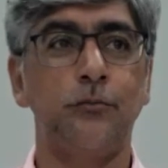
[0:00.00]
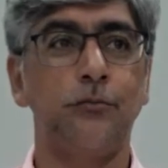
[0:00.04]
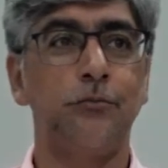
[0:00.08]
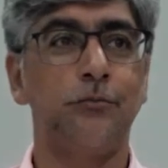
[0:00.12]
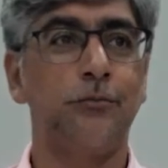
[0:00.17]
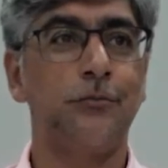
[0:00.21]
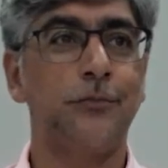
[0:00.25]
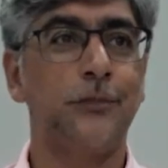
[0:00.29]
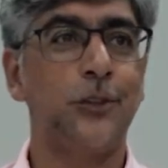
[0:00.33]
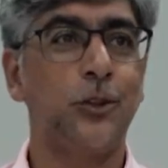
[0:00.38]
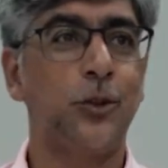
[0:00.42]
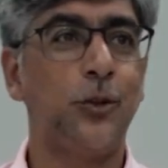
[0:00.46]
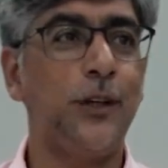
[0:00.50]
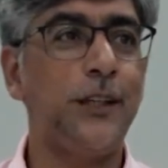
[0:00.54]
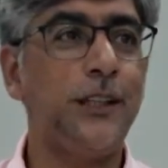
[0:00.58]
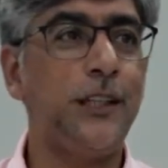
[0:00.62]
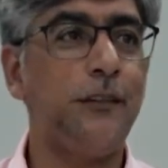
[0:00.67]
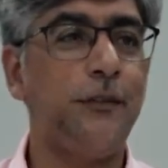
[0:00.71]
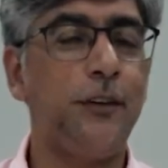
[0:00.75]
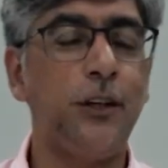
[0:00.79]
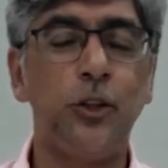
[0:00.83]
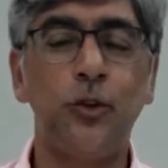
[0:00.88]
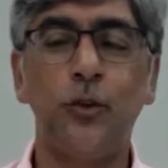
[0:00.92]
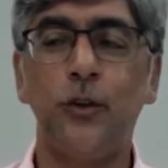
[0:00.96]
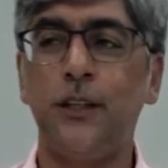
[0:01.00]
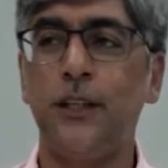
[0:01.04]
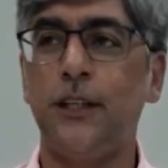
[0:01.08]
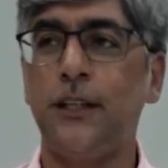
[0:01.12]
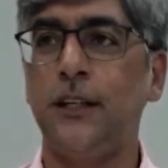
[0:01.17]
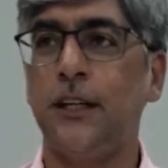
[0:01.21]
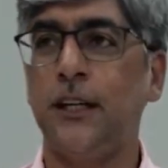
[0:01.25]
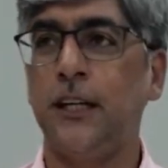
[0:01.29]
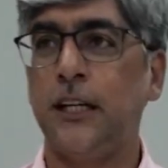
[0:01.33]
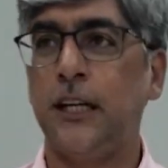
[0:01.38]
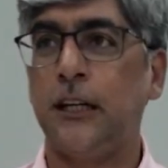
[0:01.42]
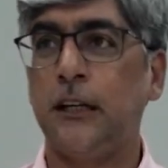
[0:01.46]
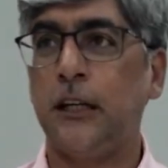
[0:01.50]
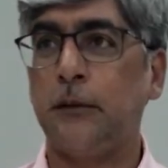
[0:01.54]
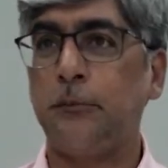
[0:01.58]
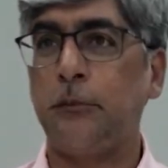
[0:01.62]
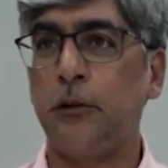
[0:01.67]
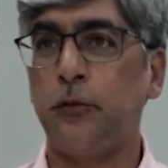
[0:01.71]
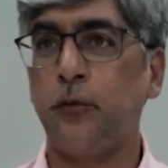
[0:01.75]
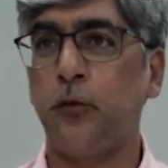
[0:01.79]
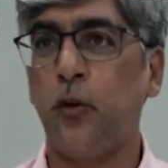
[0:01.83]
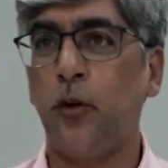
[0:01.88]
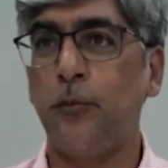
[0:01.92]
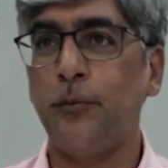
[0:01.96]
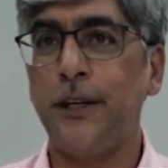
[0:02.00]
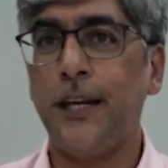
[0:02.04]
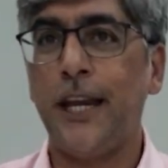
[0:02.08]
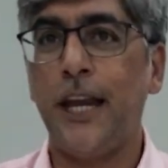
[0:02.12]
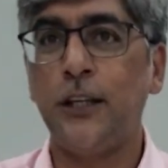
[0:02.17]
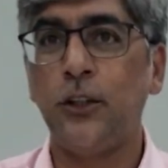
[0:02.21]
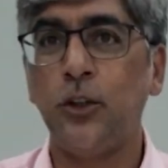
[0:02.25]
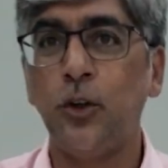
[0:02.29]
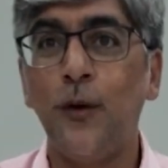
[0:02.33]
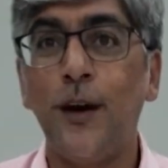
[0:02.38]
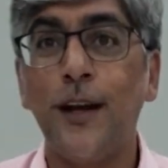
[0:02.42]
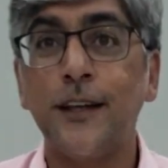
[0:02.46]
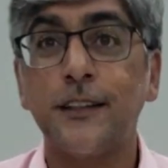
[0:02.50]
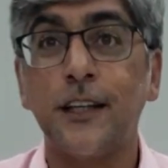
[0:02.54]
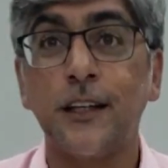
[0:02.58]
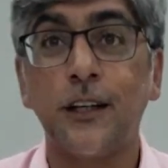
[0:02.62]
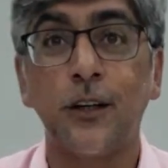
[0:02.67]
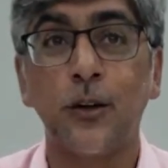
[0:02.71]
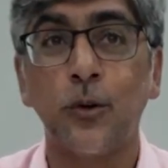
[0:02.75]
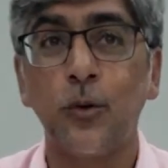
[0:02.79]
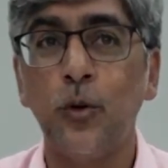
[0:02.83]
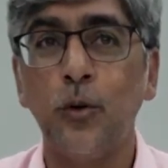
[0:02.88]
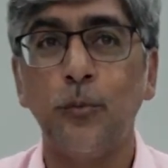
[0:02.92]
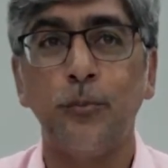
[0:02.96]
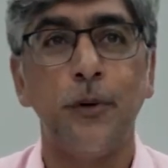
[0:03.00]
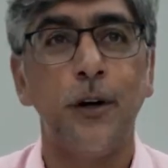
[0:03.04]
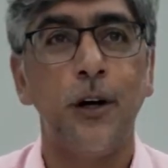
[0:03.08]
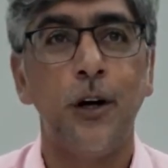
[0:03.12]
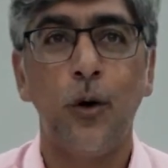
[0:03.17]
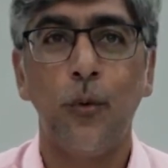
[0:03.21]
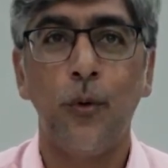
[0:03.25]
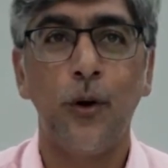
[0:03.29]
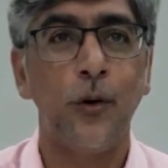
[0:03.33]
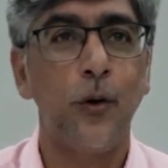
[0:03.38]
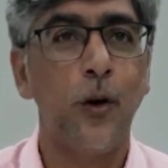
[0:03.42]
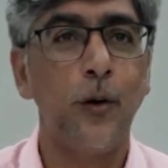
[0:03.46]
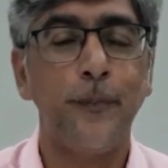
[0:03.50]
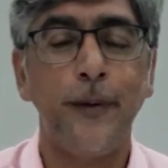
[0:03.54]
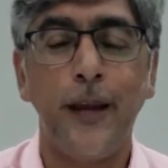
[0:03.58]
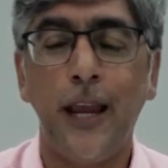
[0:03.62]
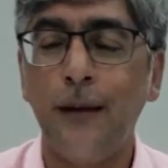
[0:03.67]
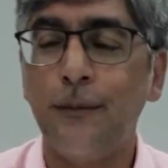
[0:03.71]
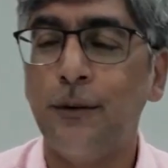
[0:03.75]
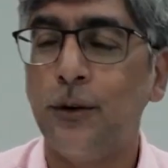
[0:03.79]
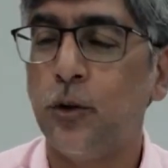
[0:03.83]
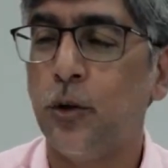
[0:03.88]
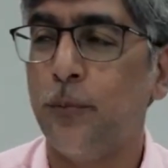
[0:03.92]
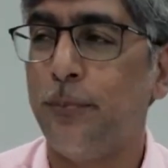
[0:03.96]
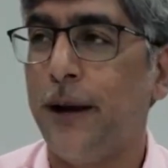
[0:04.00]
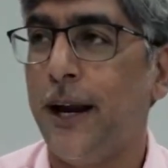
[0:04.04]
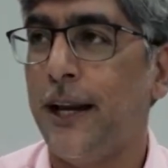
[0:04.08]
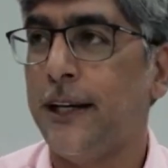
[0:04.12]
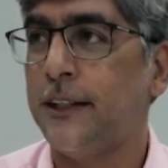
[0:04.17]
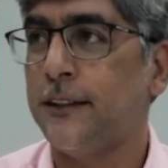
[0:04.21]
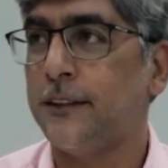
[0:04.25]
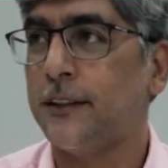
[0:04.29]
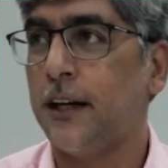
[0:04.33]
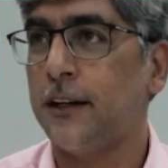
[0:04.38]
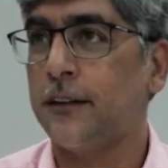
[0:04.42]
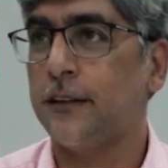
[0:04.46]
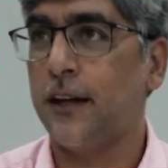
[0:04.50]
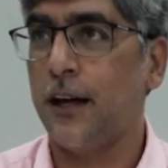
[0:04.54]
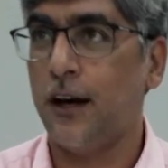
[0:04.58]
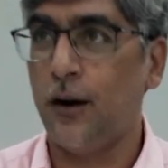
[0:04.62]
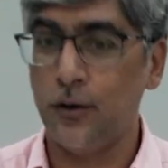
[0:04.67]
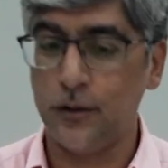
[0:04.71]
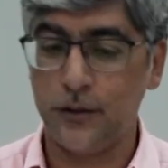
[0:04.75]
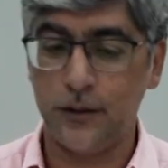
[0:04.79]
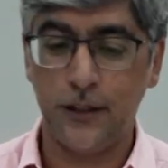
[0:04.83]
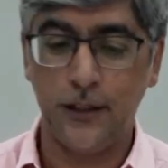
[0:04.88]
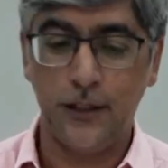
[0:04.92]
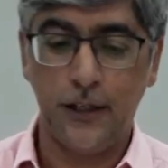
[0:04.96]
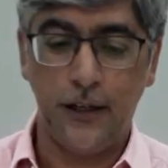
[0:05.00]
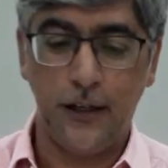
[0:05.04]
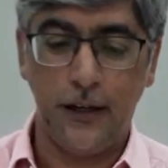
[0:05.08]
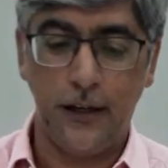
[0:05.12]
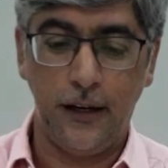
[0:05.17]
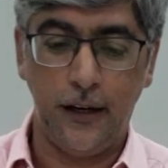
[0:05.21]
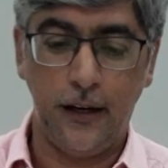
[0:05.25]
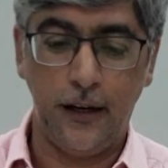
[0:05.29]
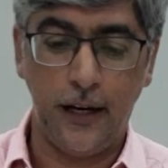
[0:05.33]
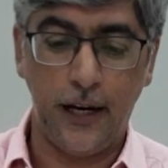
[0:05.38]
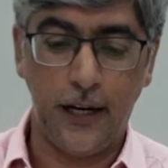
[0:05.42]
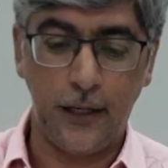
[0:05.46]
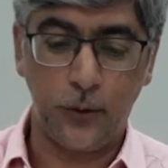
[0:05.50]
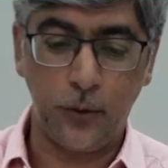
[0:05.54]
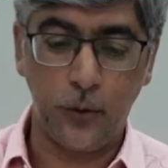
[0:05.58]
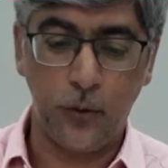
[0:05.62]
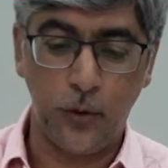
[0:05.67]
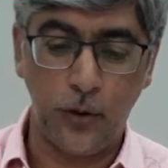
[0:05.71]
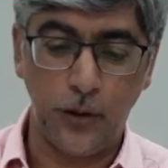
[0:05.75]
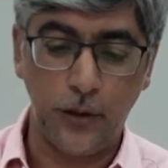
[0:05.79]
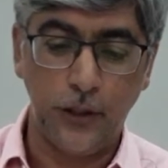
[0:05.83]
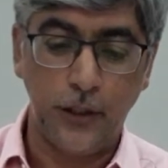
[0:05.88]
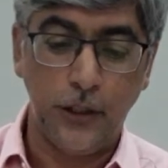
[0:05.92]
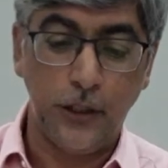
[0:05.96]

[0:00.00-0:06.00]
You individually before me, and you as a group will not be able to bail each other out at all.